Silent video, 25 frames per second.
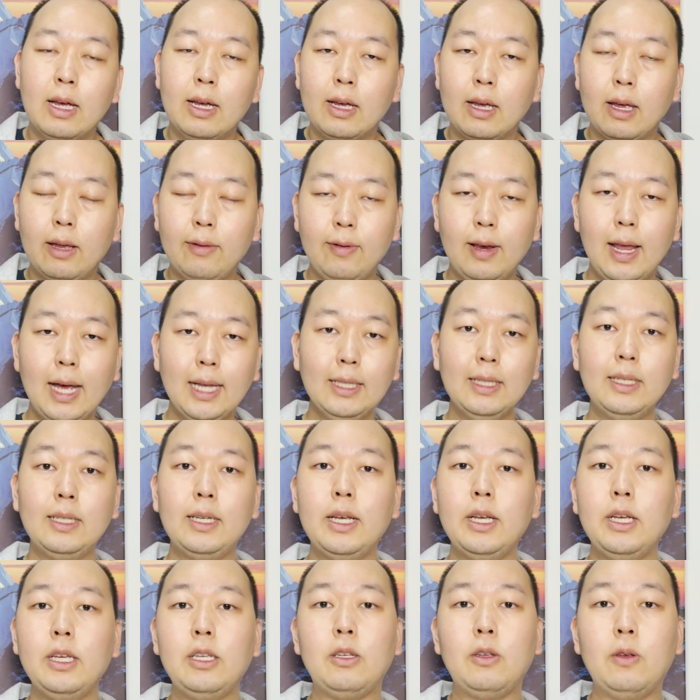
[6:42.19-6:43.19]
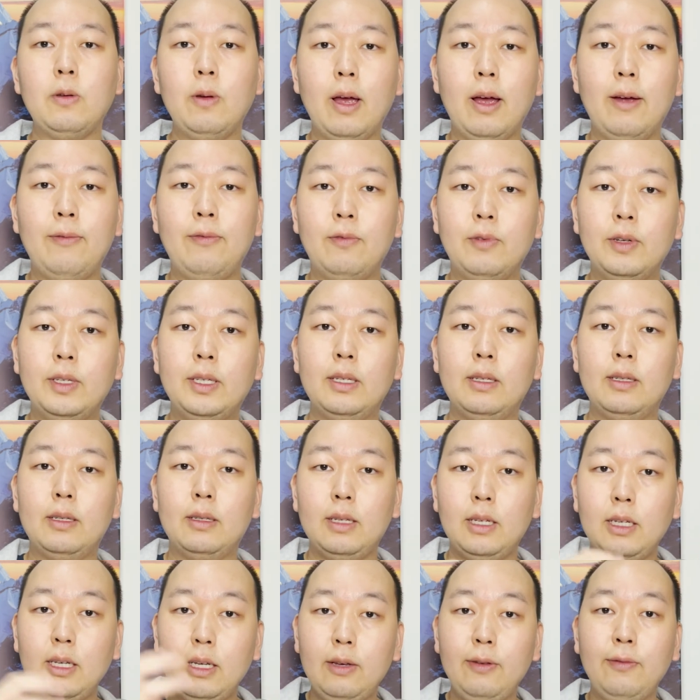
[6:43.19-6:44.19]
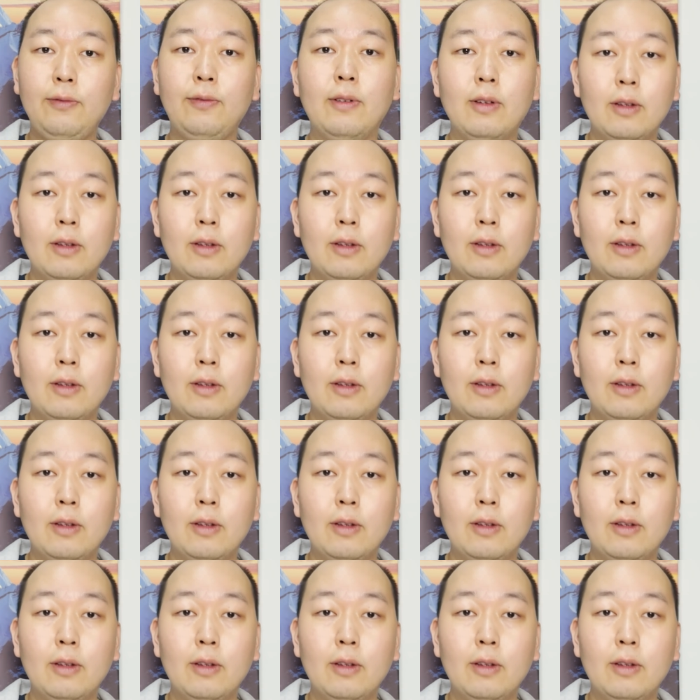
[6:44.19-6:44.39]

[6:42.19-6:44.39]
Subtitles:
If let's say you have received